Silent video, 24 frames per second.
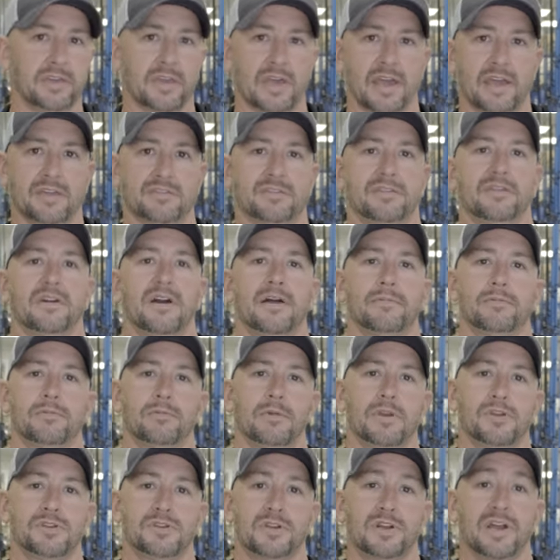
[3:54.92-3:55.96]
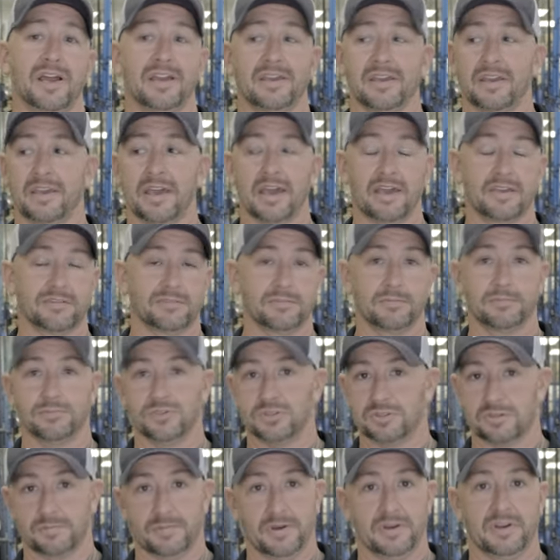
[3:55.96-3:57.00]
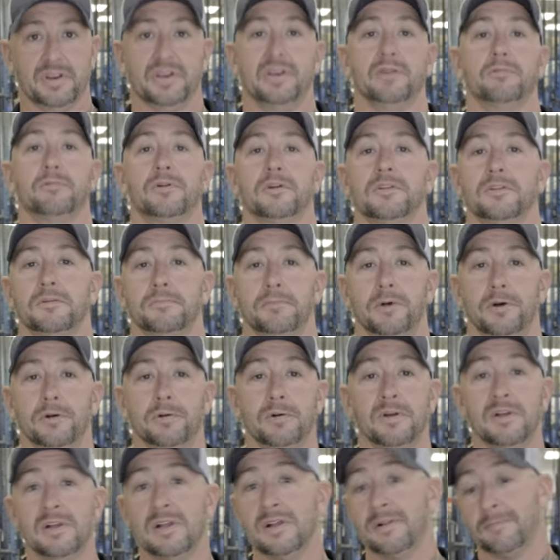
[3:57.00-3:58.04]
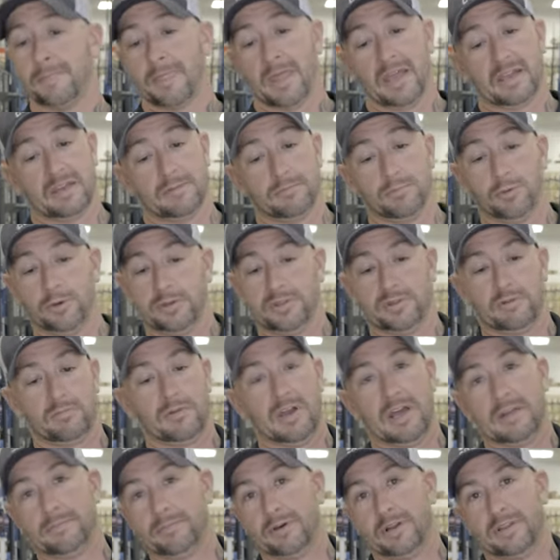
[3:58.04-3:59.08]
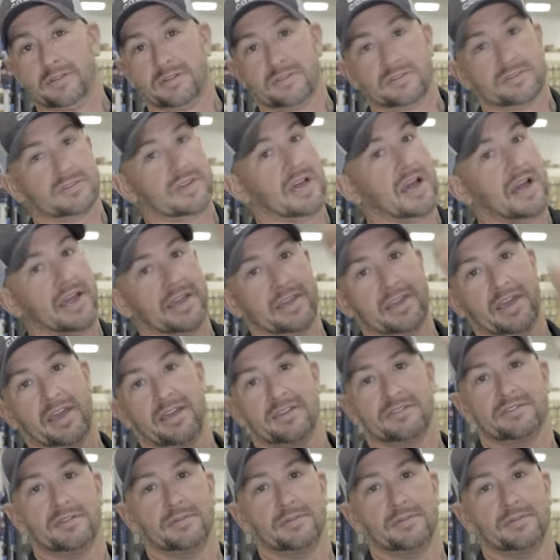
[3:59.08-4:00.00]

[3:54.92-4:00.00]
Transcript: casting operation, I can cast from just about anywhere in the boat. I can point the rod butt at the sky, cast